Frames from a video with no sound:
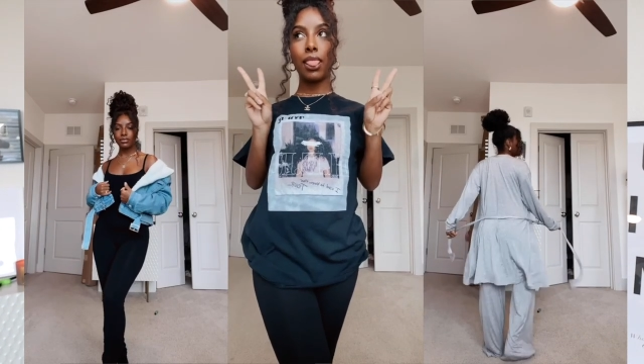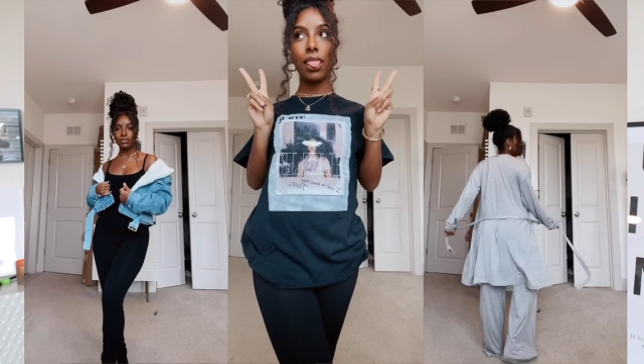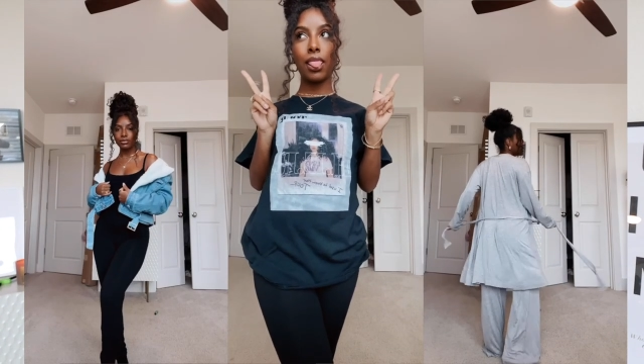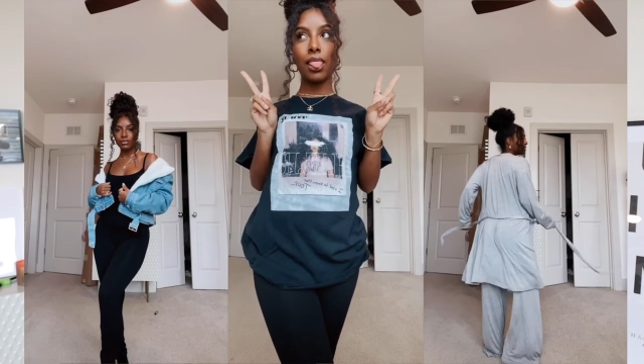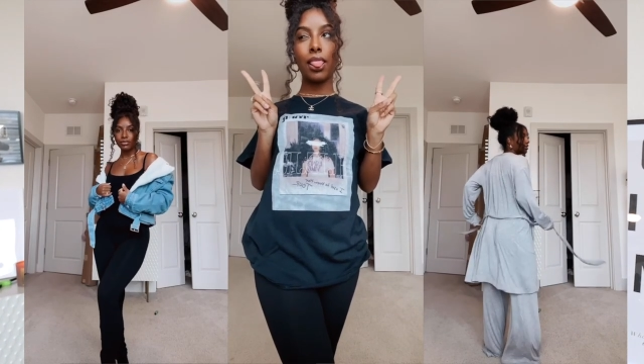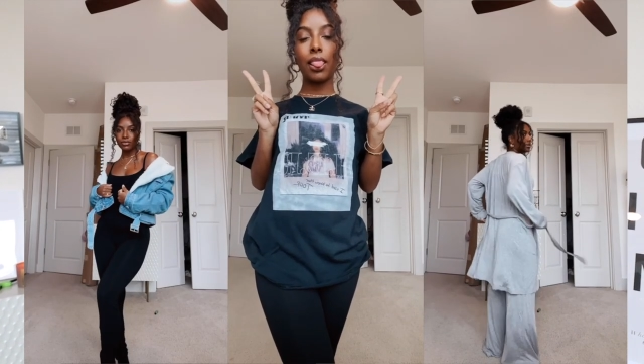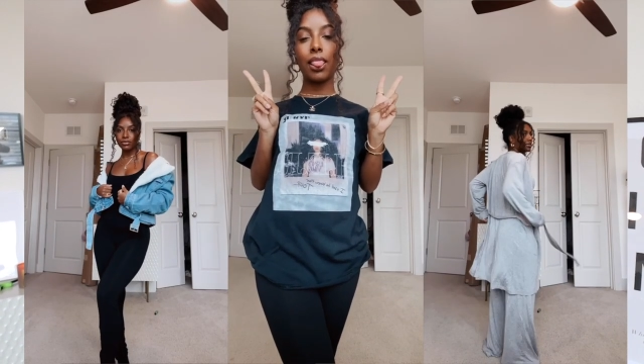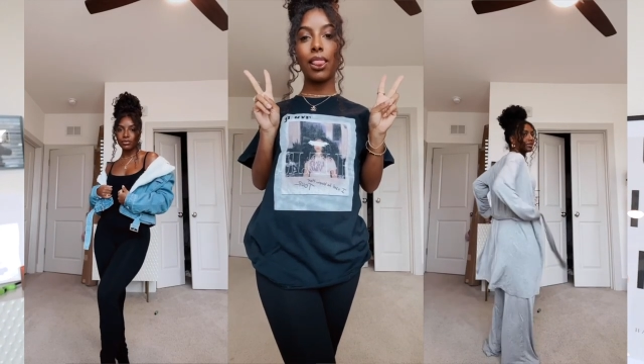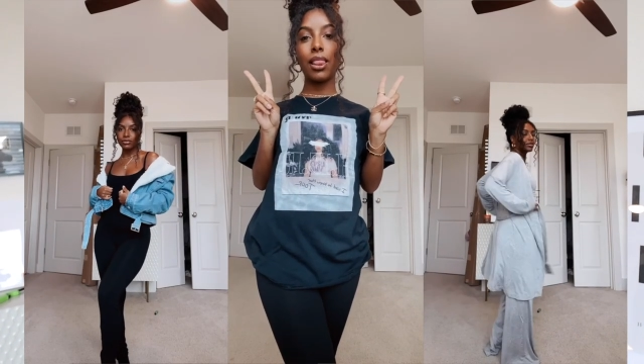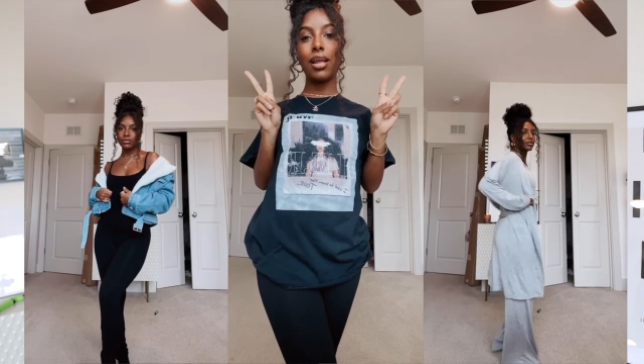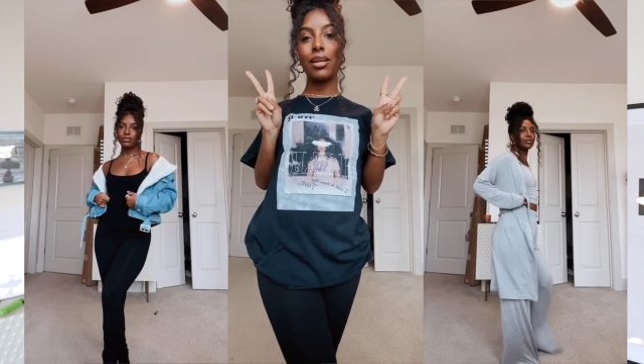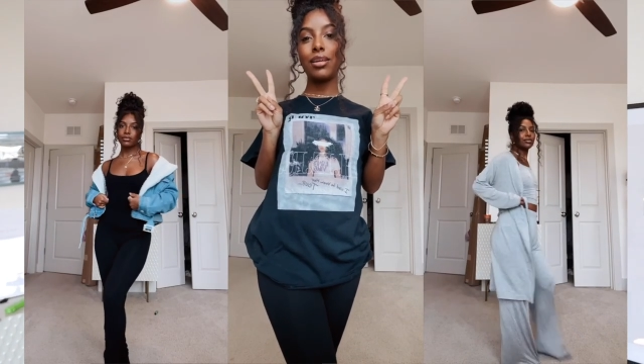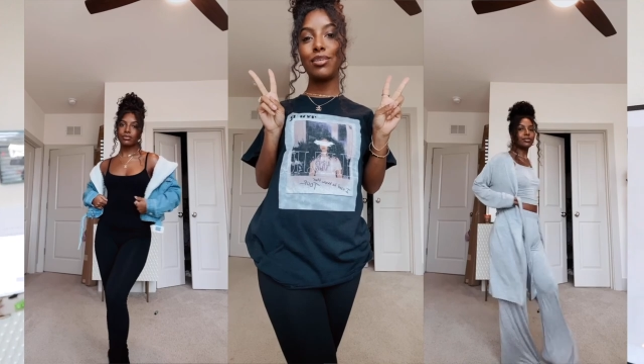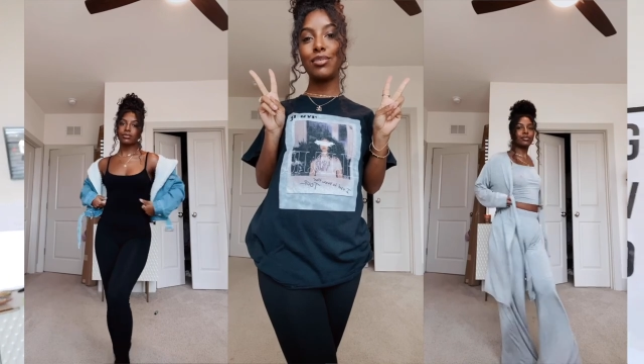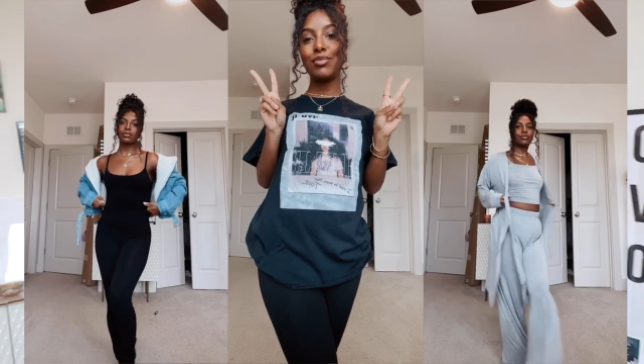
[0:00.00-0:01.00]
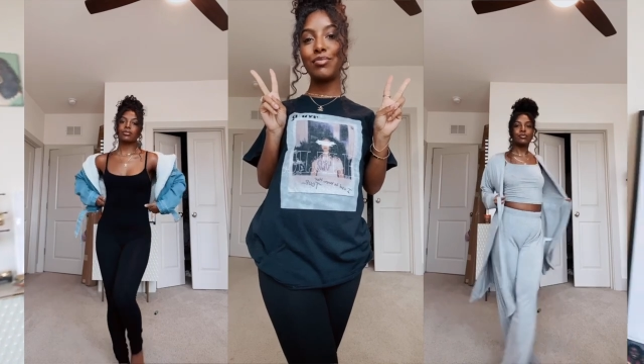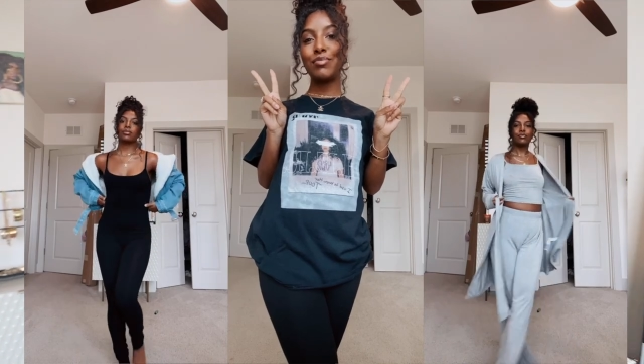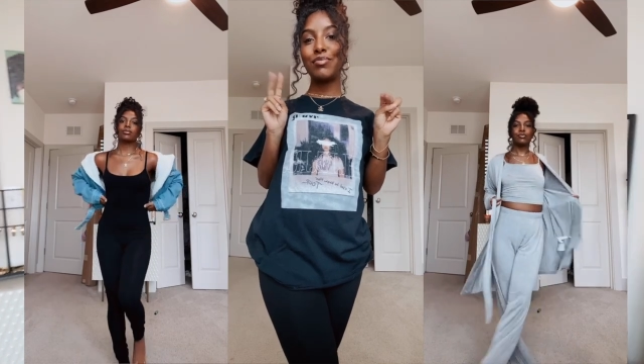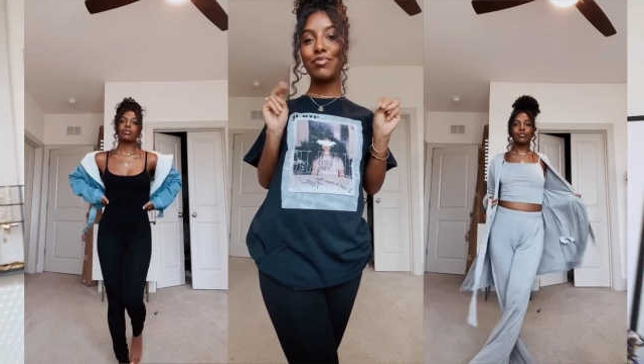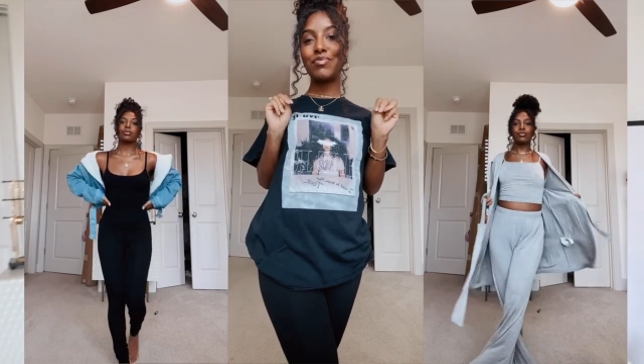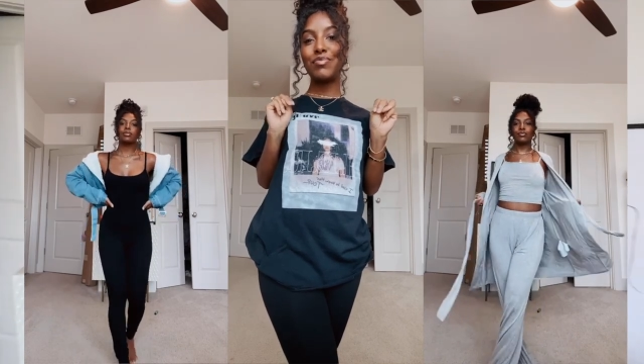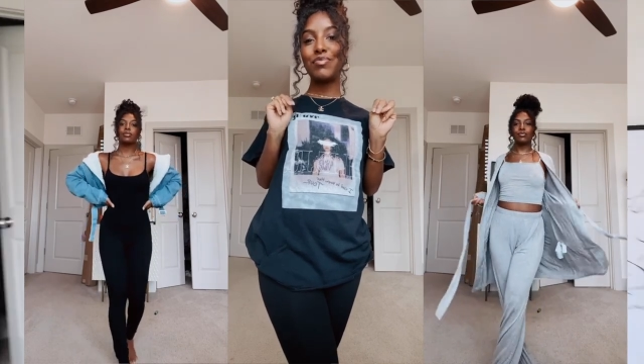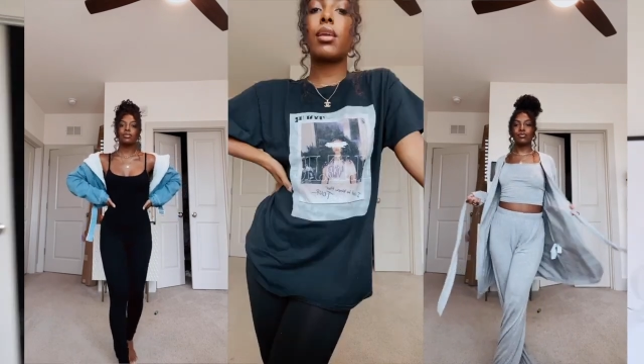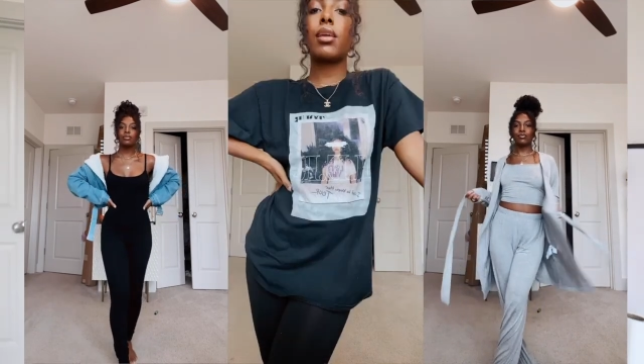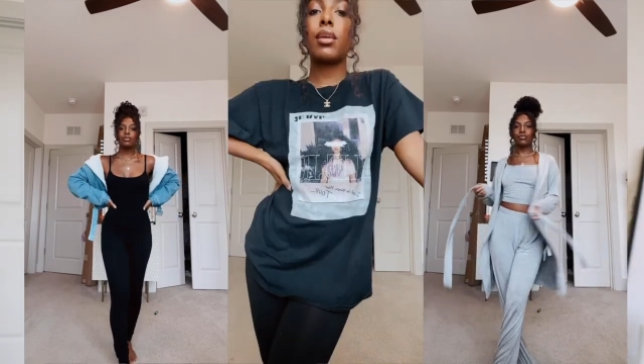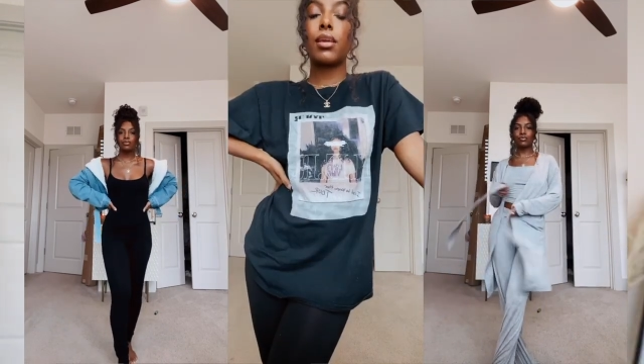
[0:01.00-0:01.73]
content and I'm